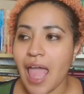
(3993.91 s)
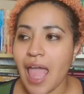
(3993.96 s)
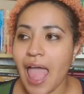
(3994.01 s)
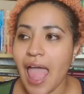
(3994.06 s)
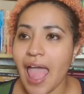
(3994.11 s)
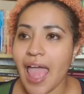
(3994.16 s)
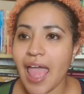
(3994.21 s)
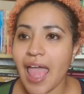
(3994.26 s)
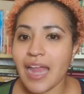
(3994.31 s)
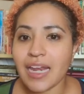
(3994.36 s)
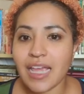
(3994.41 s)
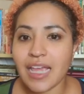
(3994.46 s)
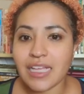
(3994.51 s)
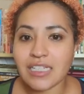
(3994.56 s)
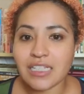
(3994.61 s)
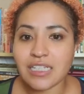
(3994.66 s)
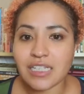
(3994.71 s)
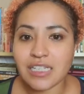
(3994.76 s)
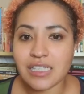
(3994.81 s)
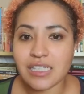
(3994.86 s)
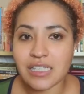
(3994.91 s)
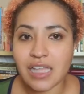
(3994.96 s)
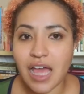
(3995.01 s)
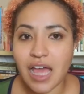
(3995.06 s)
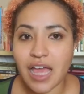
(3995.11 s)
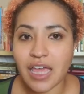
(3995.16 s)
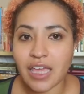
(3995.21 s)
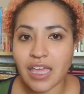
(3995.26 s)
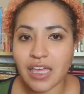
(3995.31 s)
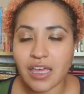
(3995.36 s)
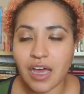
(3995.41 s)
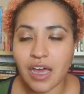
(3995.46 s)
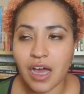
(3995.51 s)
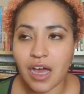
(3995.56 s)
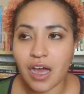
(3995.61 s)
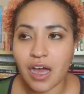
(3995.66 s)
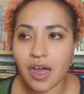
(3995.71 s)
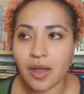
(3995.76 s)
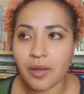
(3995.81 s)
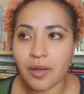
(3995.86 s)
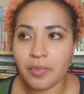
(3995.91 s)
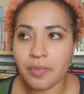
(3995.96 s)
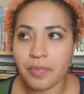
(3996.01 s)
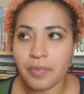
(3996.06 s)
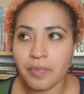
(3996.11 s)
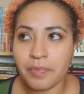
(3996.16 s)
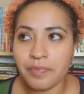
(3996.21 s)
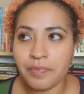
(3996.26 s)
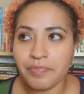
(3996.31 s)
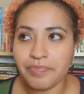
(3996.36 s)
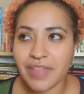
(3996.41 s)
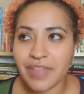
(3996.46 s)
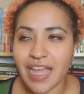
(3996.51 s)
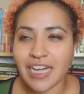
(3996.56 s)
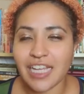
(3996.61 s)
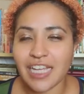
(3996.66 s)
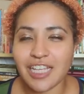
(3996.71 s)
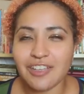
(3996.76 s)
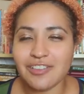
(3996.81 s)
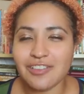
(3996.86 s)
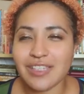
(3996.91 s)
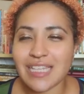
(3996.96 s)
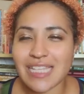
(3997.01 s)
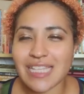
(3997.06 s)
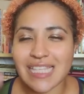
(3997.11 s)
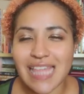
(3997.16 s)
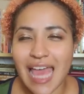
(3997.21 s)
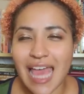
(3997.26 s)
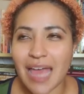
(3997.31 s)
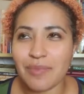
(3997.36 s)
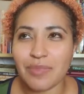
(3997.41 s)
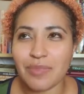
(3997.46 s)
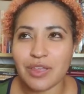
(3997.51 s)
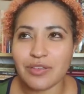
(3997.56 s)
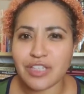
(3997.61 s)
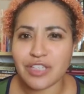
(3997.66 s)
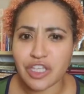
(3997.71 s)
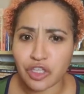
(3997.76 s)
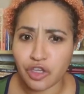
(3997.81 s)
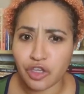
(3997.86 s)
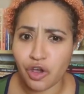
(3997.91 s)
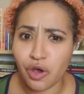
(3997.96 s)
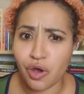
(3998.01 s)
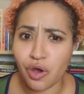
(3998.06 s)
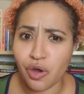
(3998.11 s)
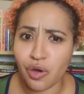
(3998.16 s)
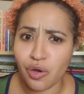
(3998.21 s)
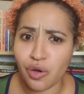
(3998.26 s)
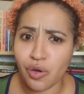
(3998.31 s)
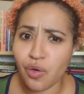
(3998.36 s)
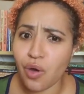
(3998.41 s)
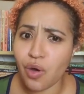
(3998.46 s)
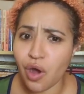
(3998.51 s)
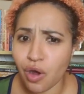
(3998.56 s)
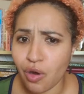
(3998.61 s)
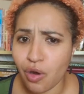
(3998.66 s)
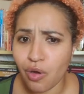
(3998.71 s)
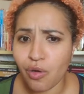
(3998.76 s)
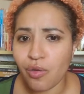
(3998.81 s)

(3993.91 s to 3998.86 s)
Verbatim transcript: And it's just like, um, and it uses that music, yo,